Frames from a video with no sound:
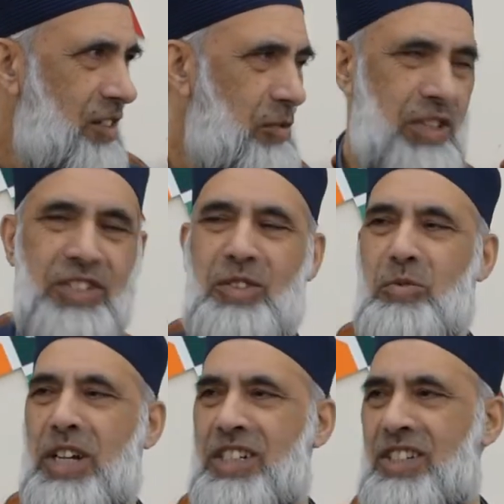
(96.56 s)
what is the
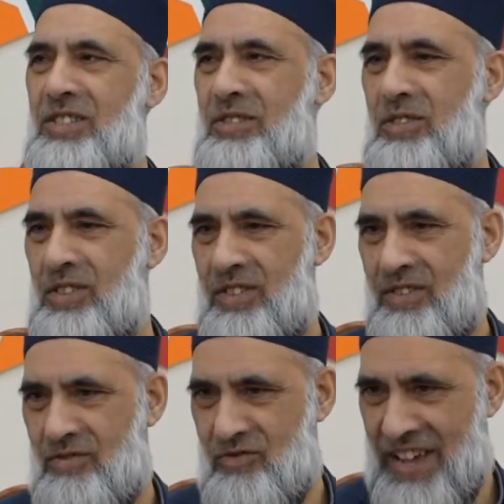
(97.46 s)
way to
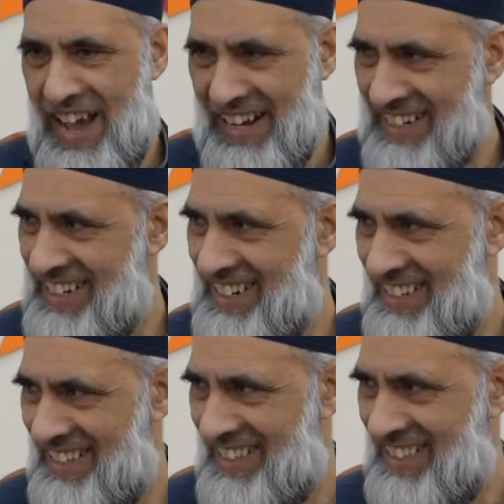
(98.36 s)
react?
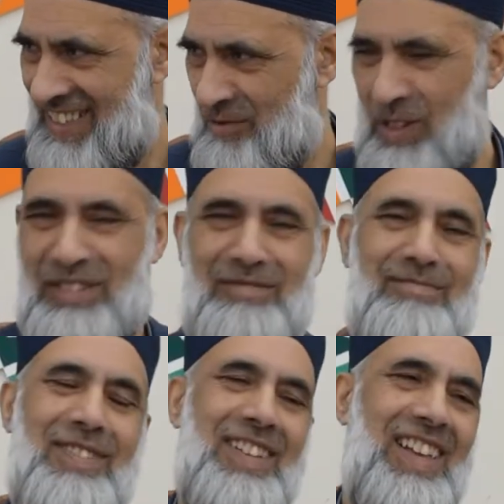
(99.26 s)
Well,
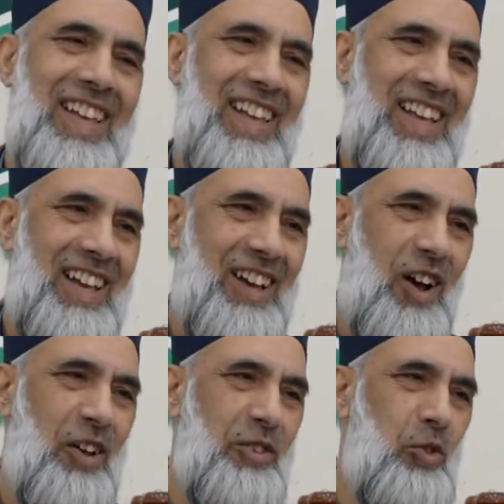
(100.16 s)

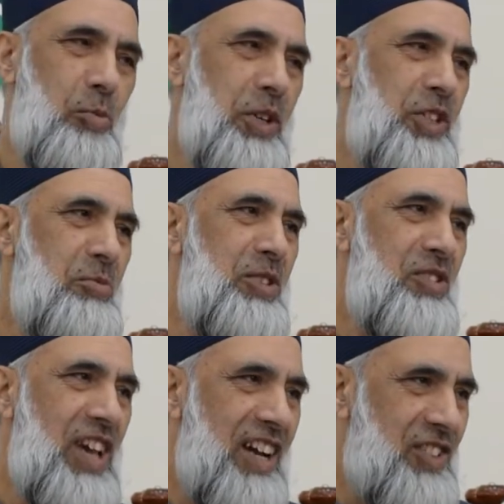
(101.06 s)
normal human
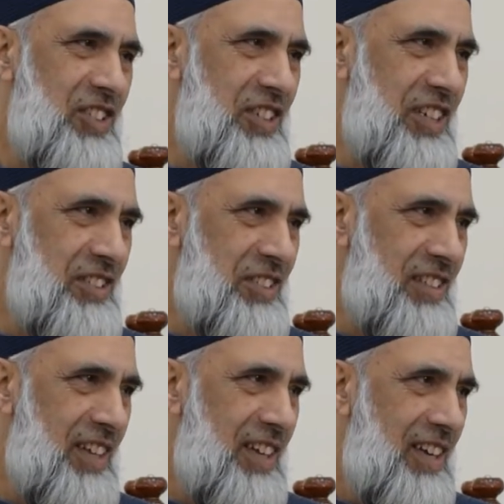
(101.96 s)
reaction is
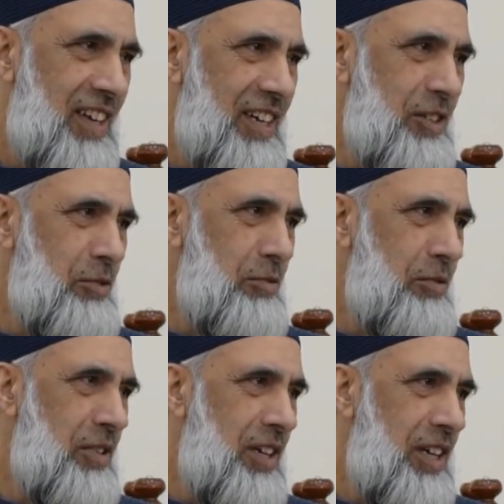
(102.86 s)

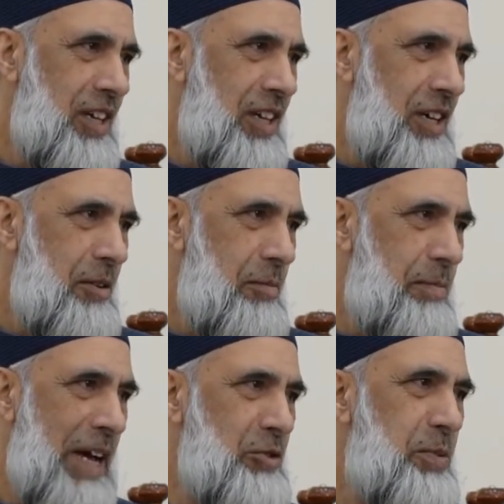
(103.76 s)
you
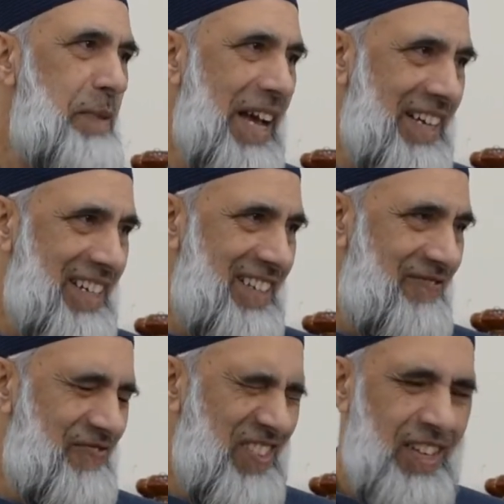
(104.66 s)
bounce back,
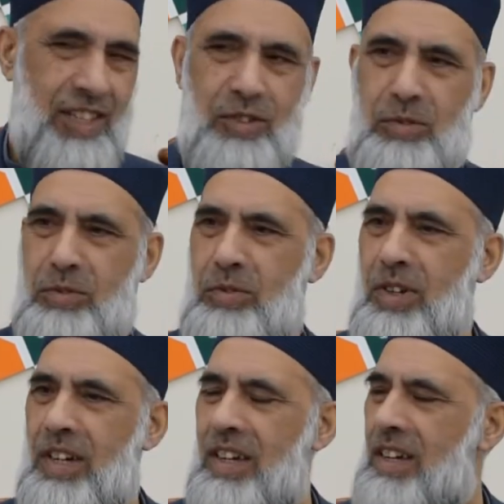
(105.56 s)
you